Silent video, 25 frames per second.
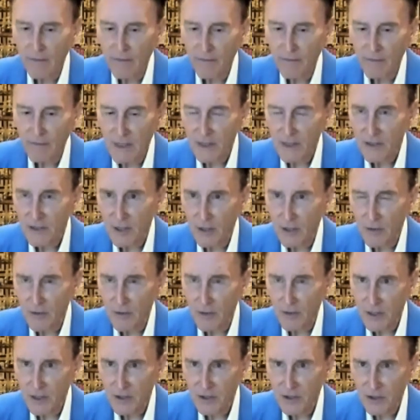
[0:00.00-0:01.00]
miso
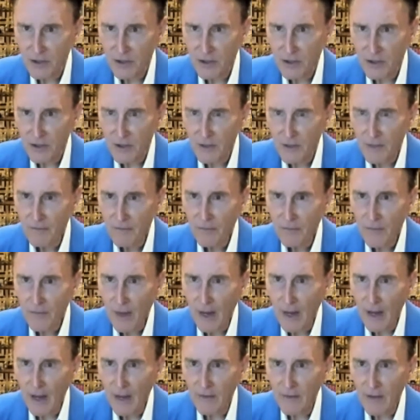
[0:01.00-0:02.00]
dishes,
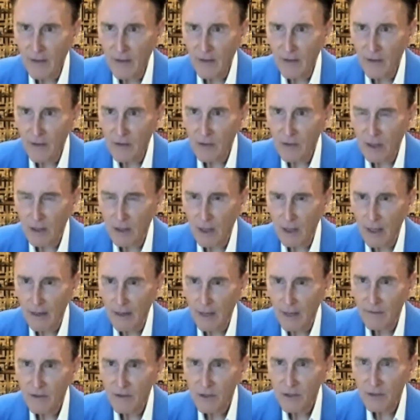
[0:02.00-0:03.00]
and they use a lot
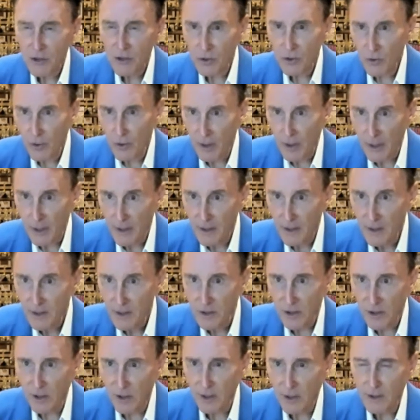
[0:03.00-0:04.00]
of soy
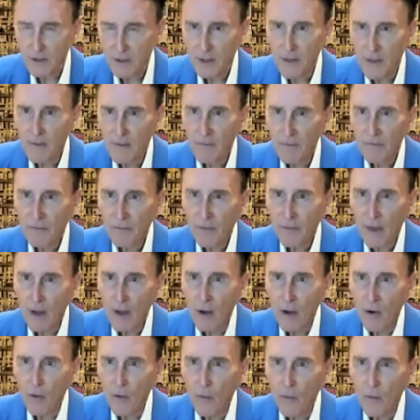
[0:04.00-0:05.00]
sauce,
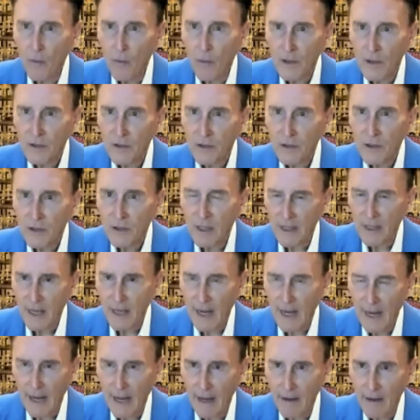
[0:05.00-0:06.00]
which can
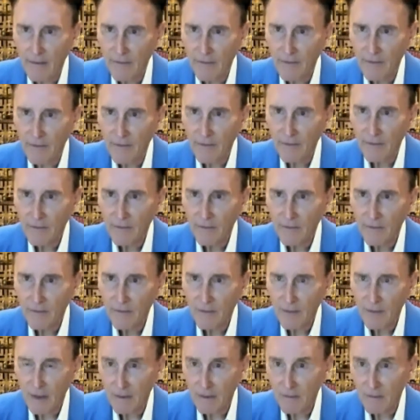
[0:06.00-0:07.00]
have
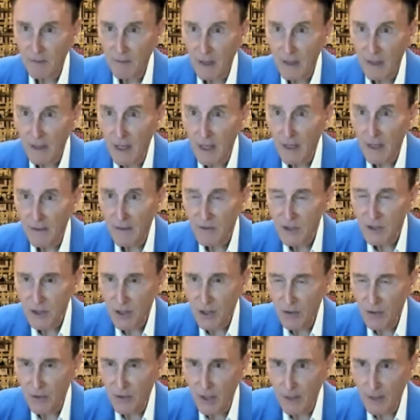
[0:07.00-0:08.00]
a lot of
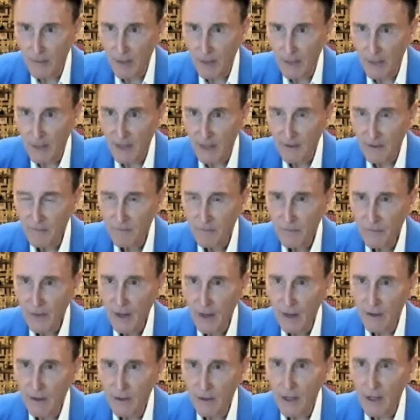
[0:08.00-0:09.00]
sodium in it.
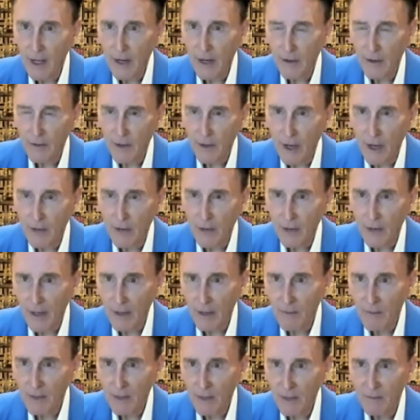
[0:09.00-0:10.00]
Not
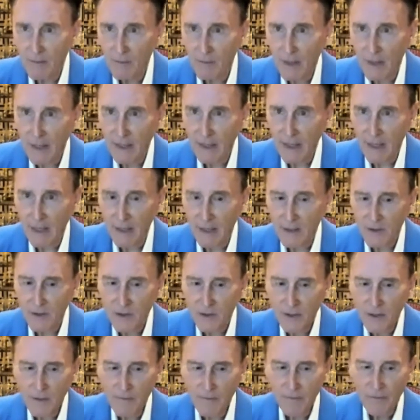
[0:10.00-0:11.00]
recommended in my
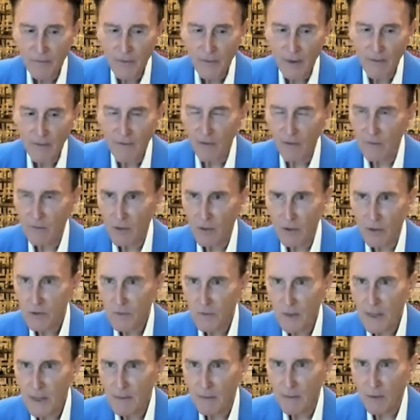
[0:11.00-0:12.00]
case for most
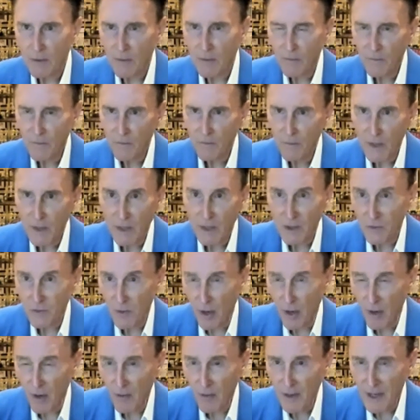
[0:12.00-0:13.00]
people, because we
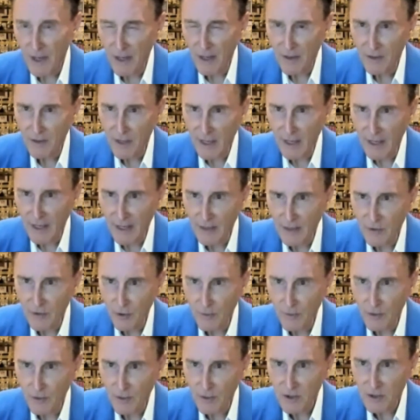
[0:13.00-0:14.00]
already are taking in
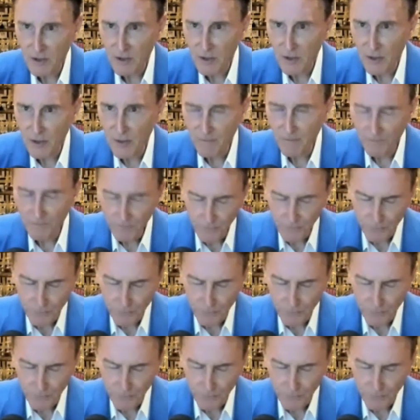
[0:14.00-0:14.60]
too much sodium.